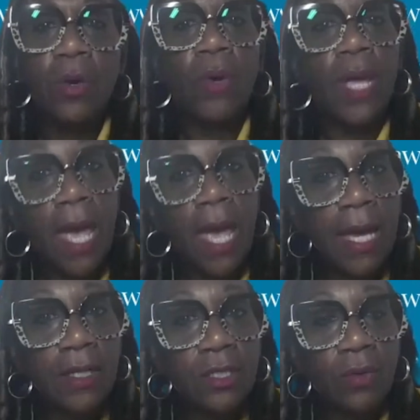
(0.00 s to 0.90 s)

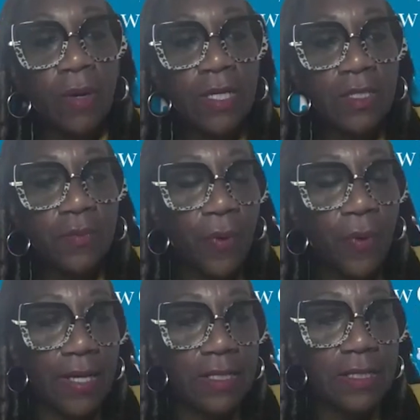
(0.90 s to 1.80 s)
okay to
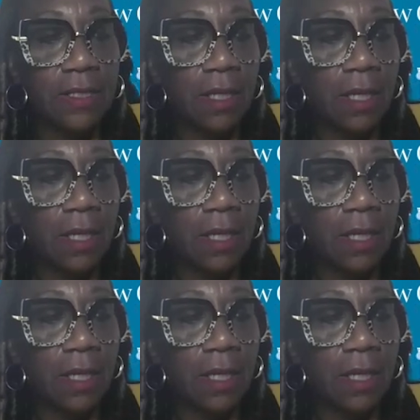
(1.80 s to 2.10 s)
express